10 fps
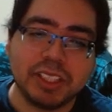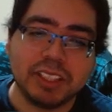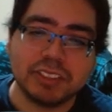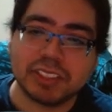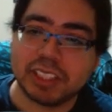
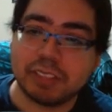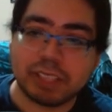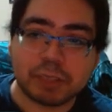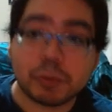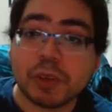It's just like it
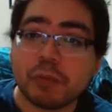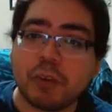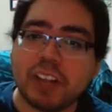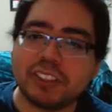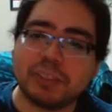like
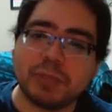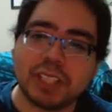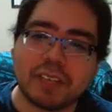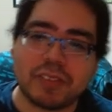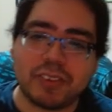refreshed me
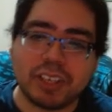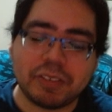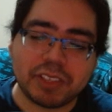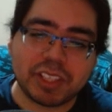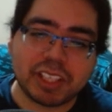after
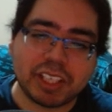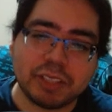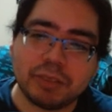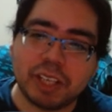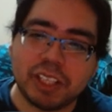everything that I
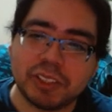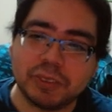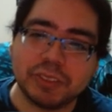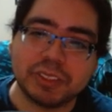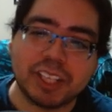had gone
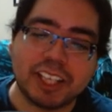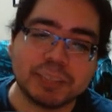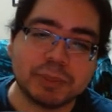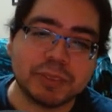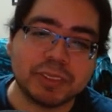through in
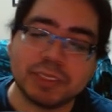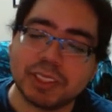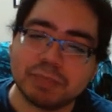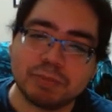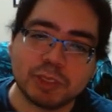Cosmo, and that was
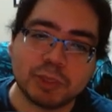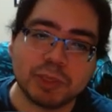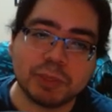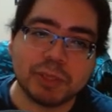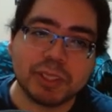like so
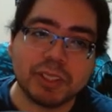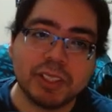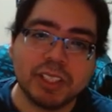much better.